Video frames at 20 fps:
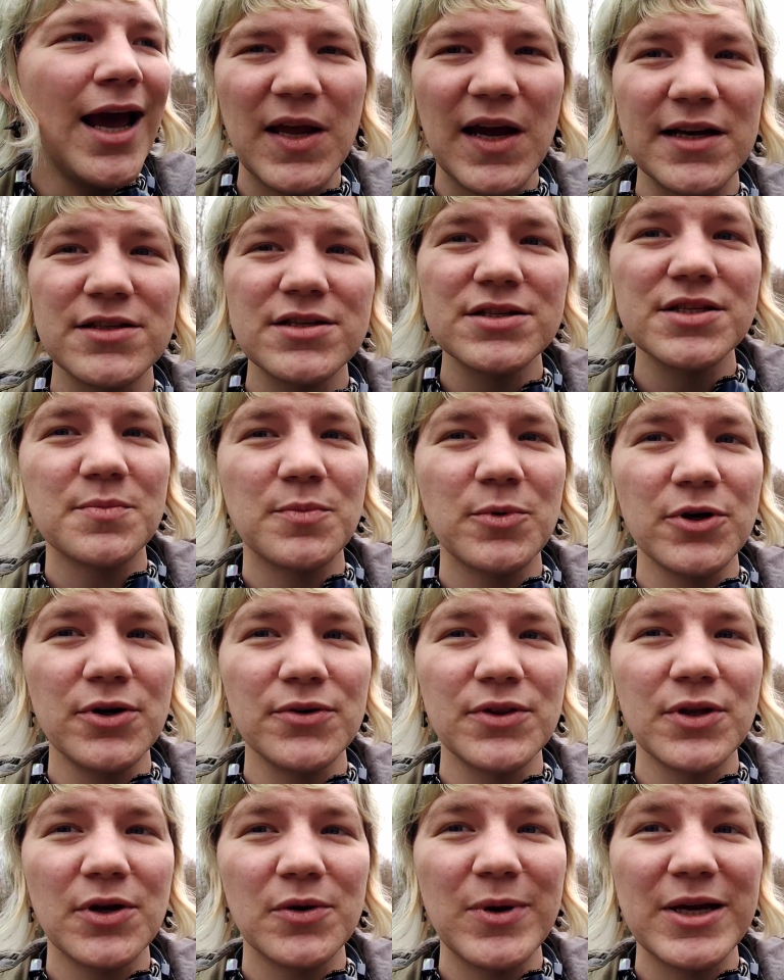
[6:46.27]
and just
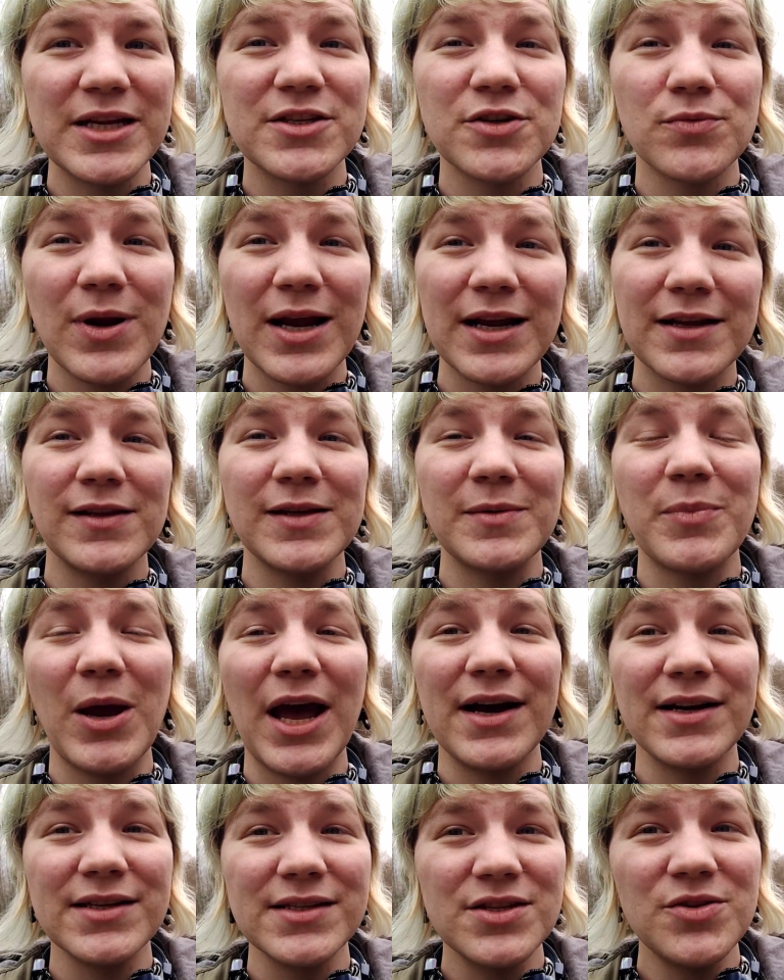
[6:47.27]
burrowed their way directly
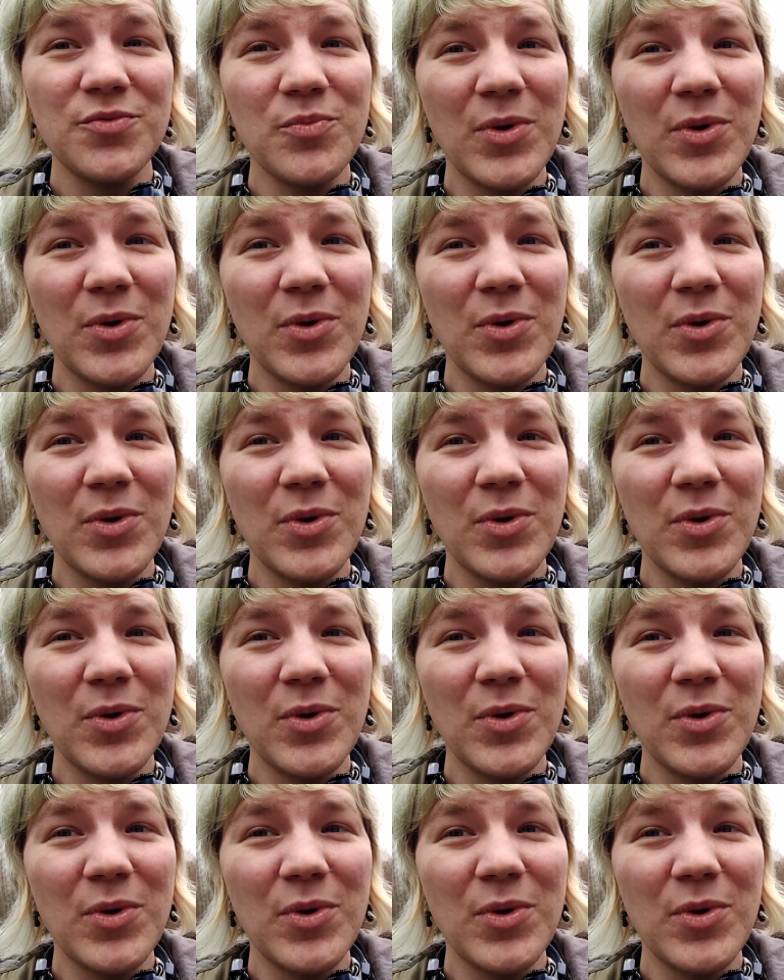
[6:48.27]
past the